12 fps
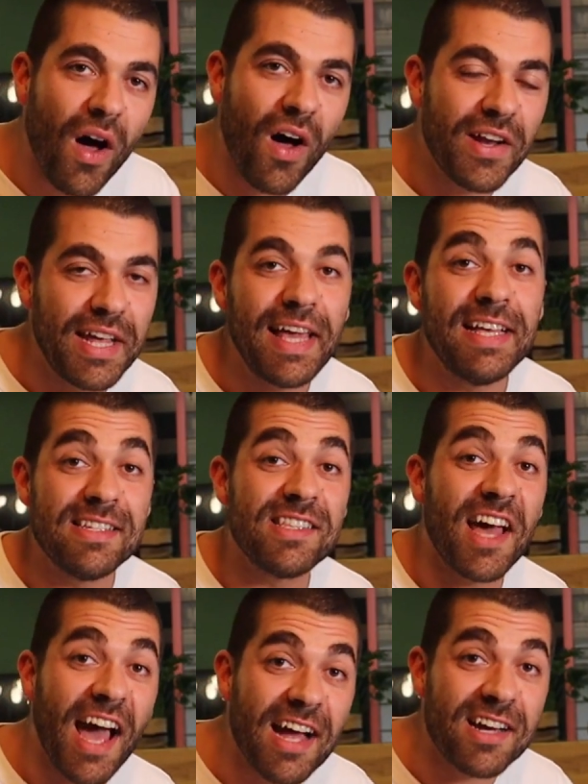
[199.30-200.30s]
hard it is
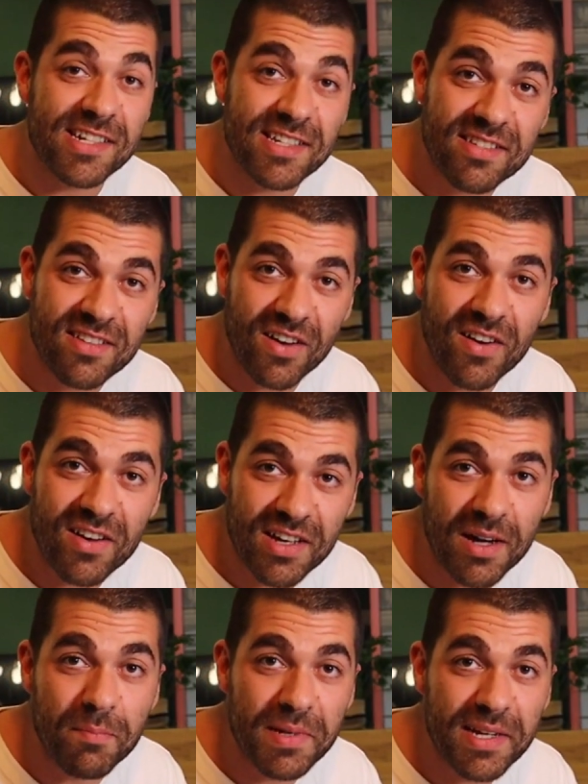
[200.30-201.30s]
to actually start
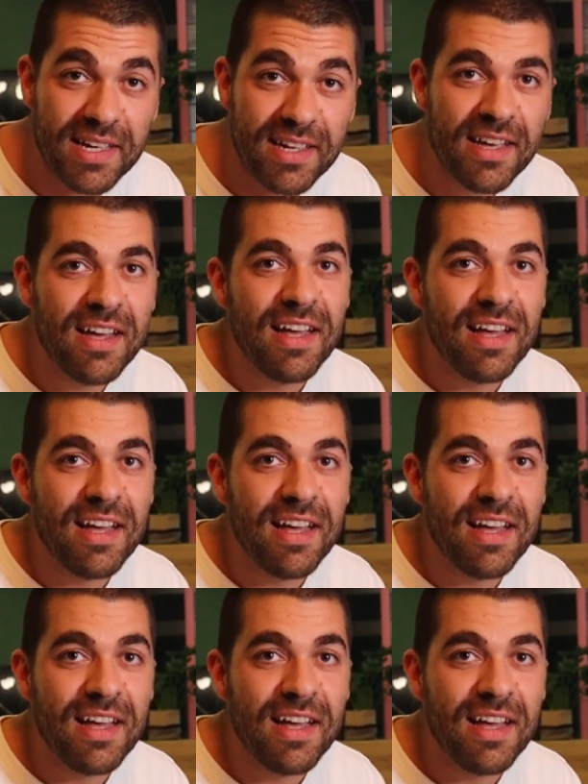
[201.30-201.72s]
a company.